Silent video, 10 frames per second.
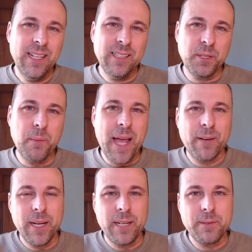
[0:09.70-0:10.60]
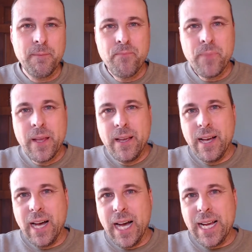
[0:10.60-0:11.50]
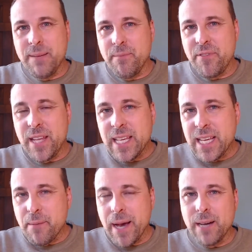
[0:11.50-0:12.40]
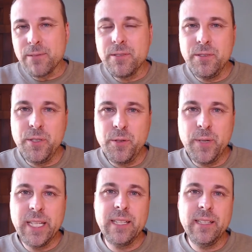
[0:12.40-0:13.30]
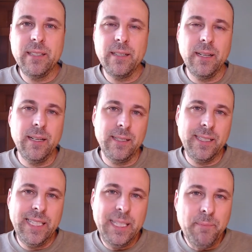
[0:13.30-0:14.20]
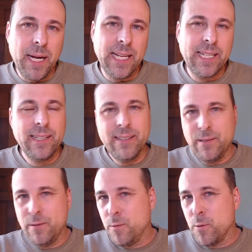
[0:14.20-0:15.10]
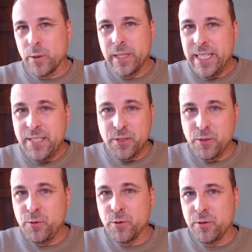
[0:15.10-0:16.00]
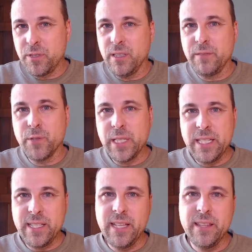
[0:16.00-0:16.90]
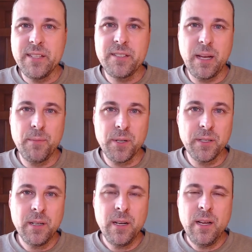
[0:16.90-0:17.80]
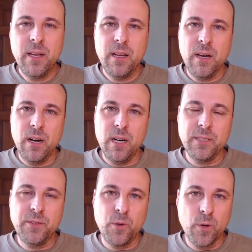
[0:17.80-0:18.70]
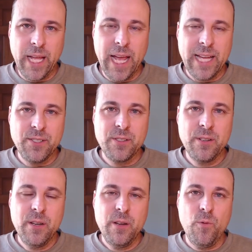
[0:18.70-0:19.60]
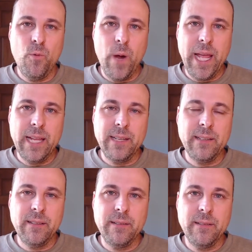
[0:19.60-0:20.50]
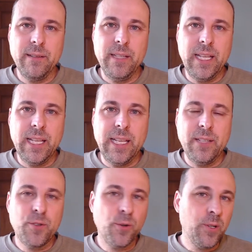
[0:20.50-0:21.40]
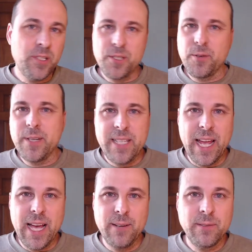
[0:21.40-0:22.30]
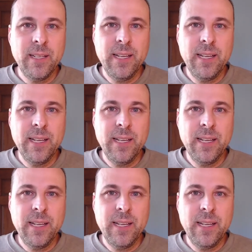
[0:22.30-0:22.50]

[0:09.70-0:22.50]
Little background. I am thinking about doing e-bike or e-scooter deliveries in the summer on DoorDash when the tourists are in town.